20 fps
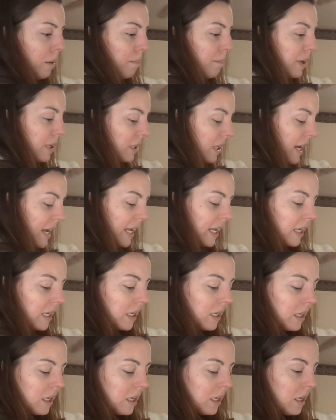But like,
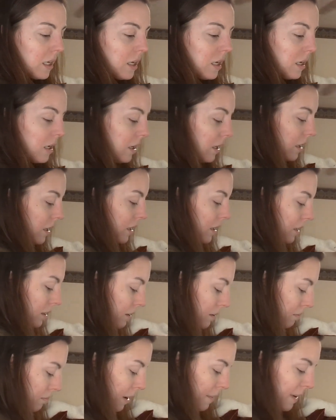
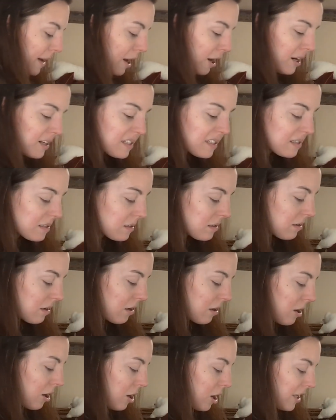my parents
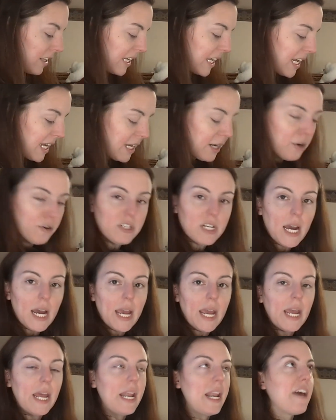are on the keto
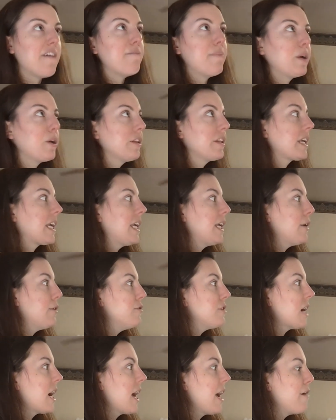diet and have been on the keto
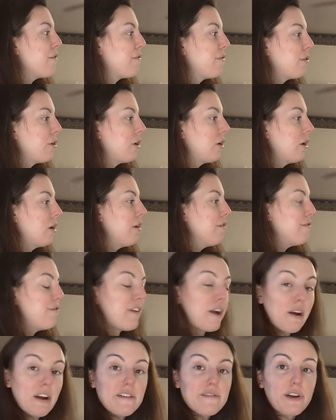diet for a
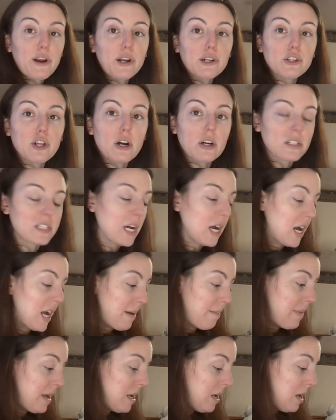very, very long
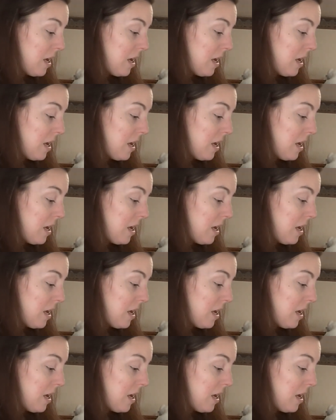time.